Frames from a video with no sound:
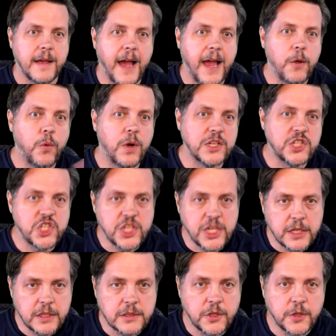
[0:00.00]
A1
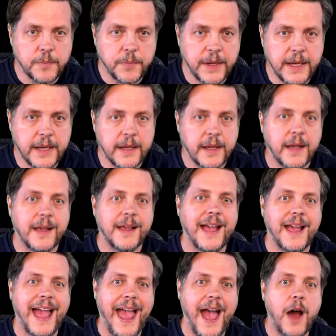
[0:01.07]
Shield could be,
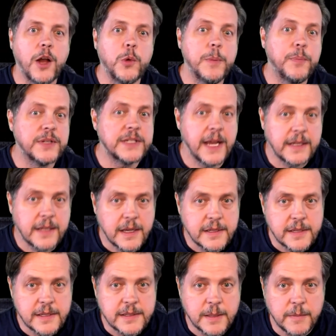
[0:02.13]
how do we protect our
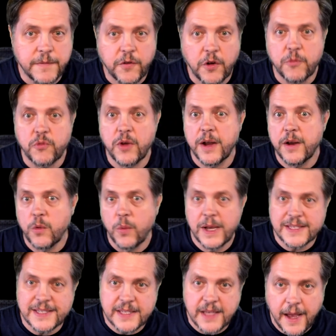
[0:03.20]
system from
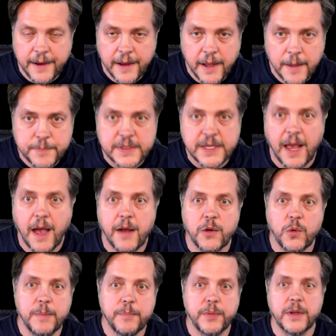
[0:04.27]
runaway signups? How do
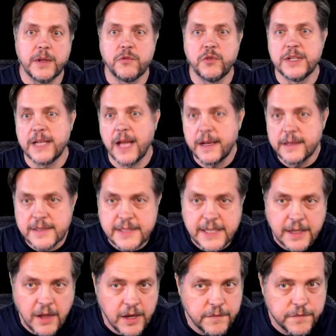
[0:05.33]
we build
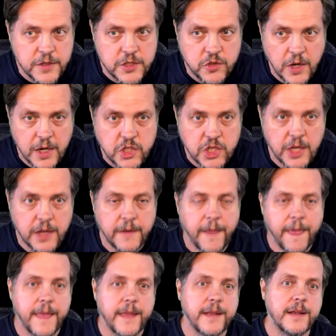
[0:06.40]
redundancy in our infrastructure?
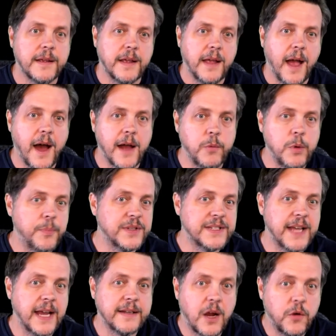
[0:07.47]
How do we
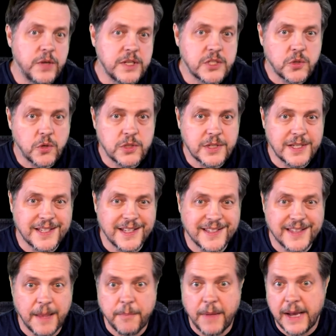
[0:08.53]
protect our resources since
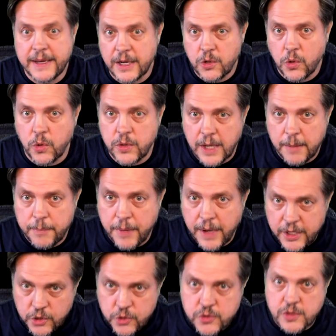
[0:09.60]
they might get caught up by
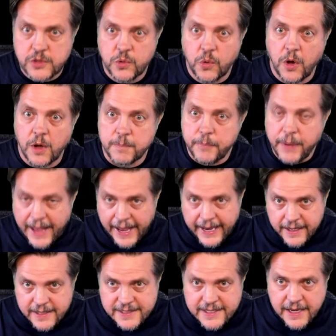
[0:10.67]
users who aren't
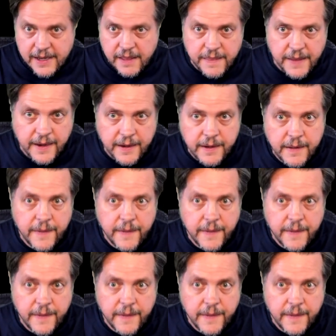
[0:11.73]
paying us anything?